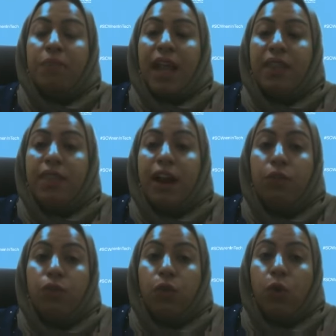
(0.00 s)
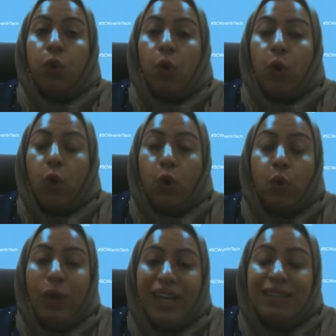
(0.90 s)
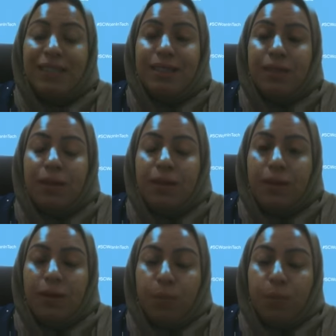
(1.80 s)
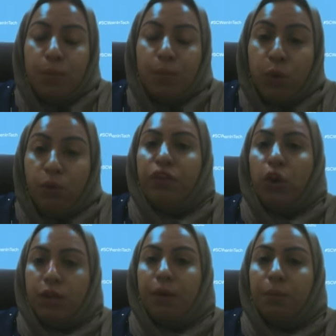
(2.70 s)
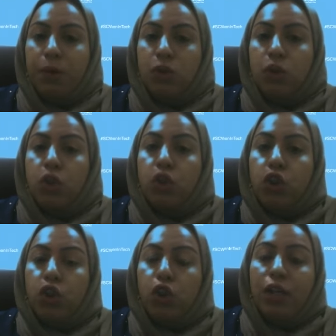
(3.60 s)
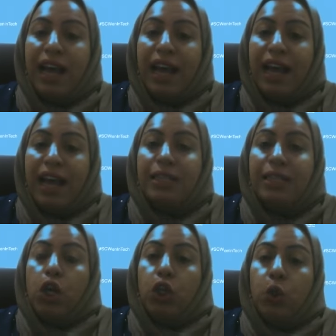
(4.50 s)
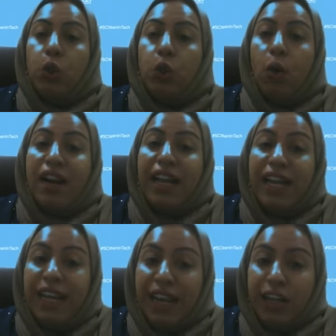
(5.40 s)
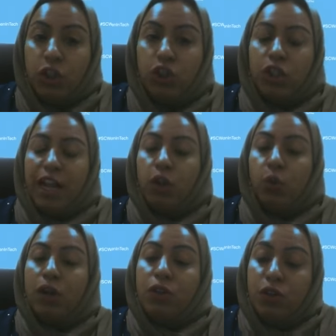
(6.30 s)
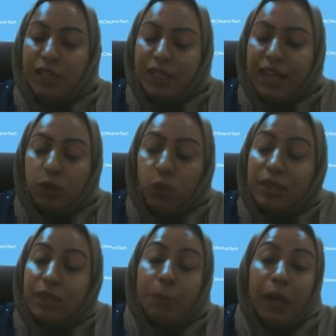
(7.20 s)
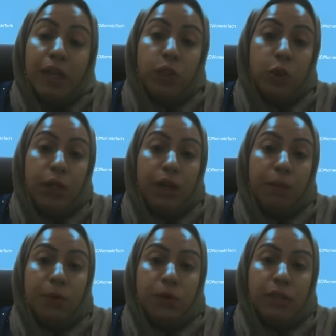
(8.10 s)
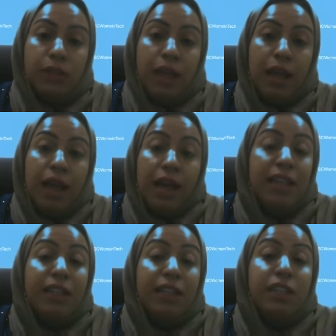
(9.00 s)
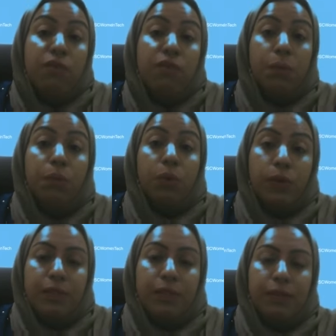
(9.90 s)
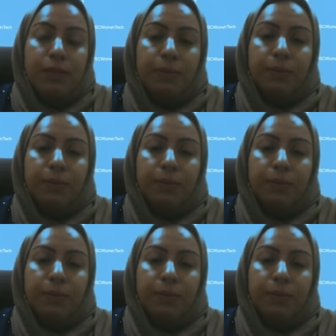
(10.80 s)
And therefore, always proof your numbers. Ensure that you are engaged and you understand what is behind your numbers. That is very important.